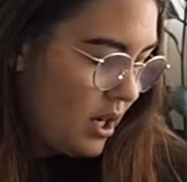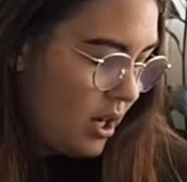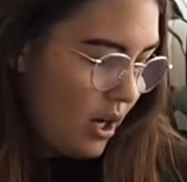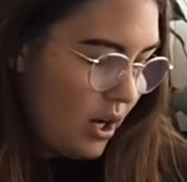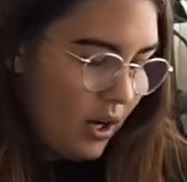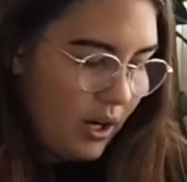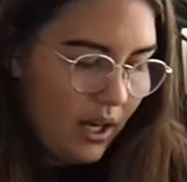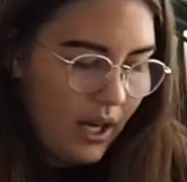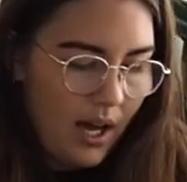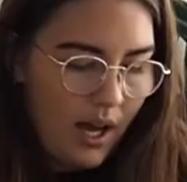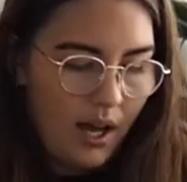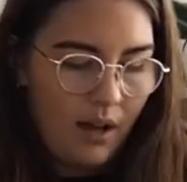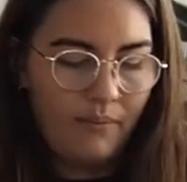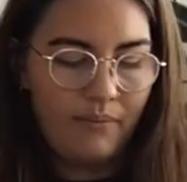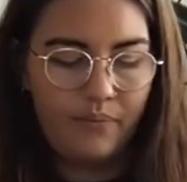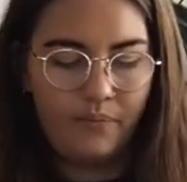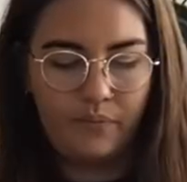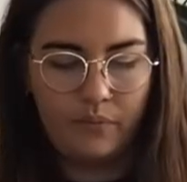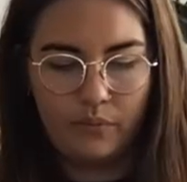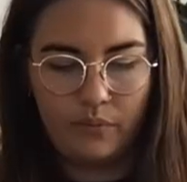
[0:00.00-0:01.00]

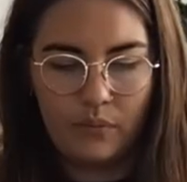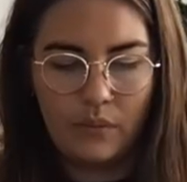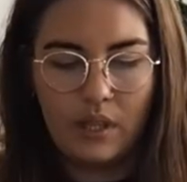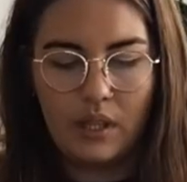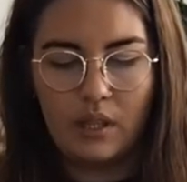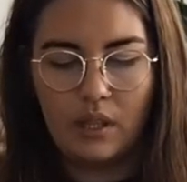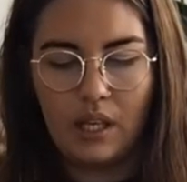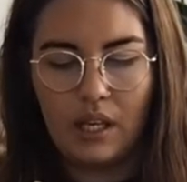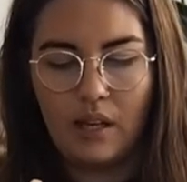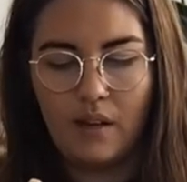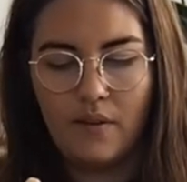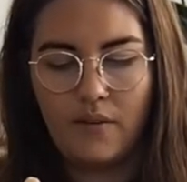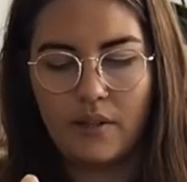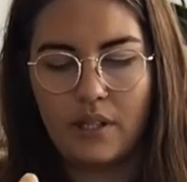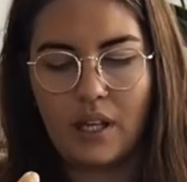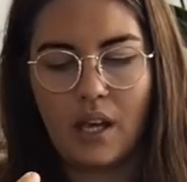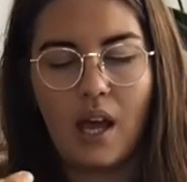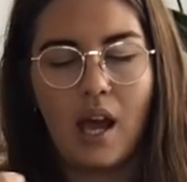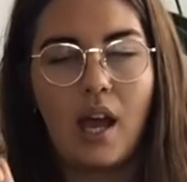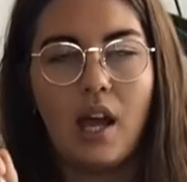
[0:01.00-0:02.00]
Okay,
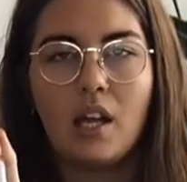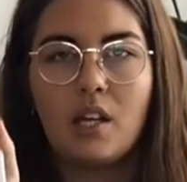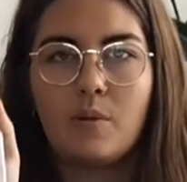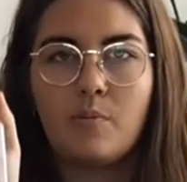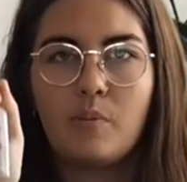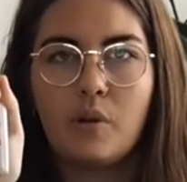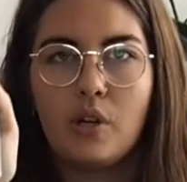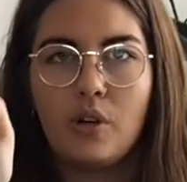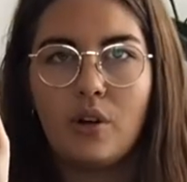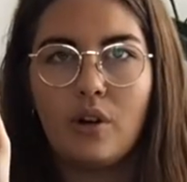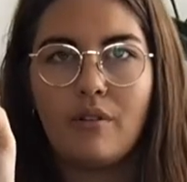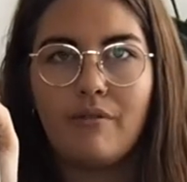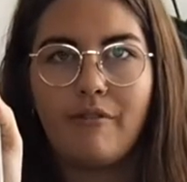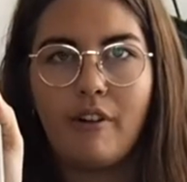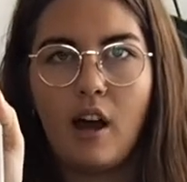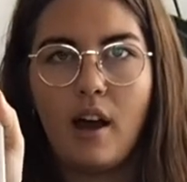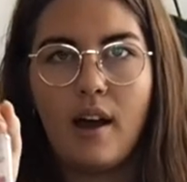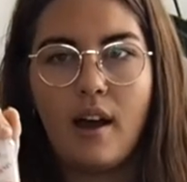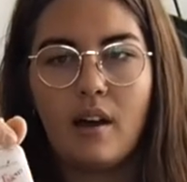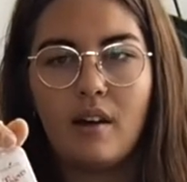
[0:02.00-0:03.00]
Thieves Hand
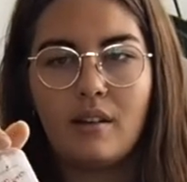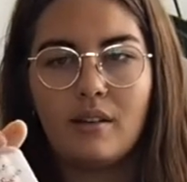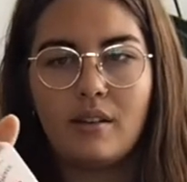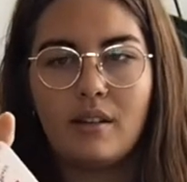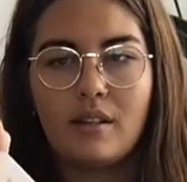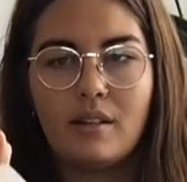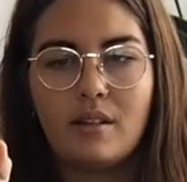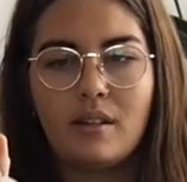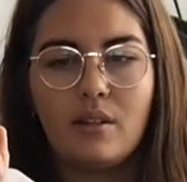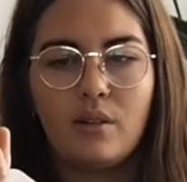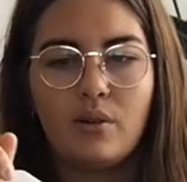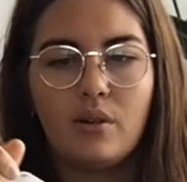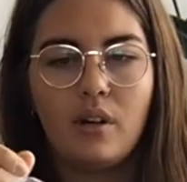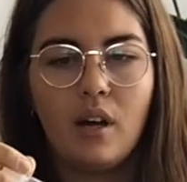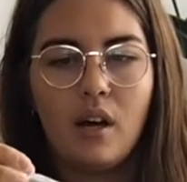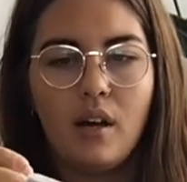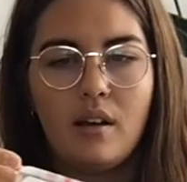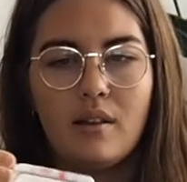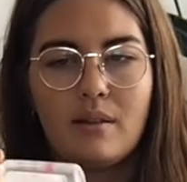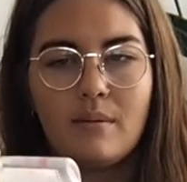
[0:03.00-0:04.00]
Purifier. This little
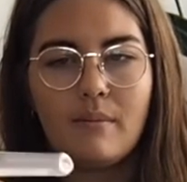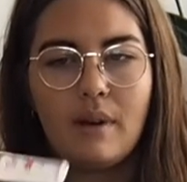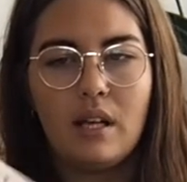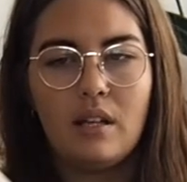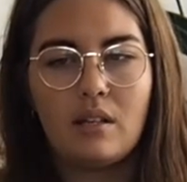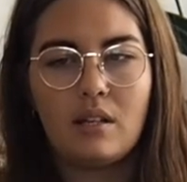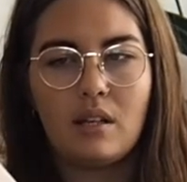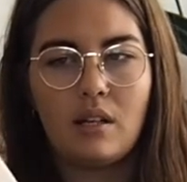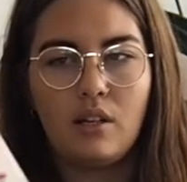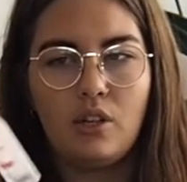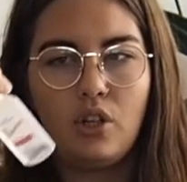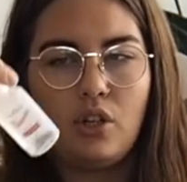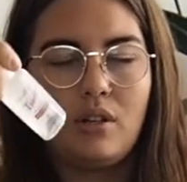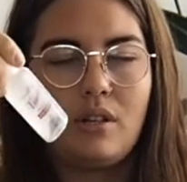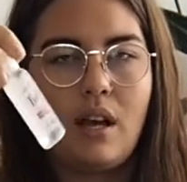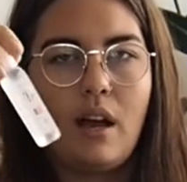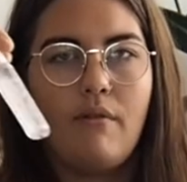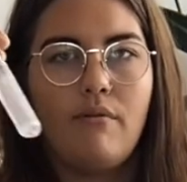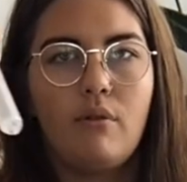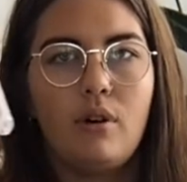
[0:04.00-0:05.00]
guy is amazing. You
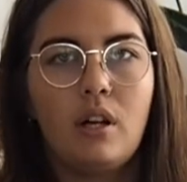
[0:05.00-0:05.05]
just have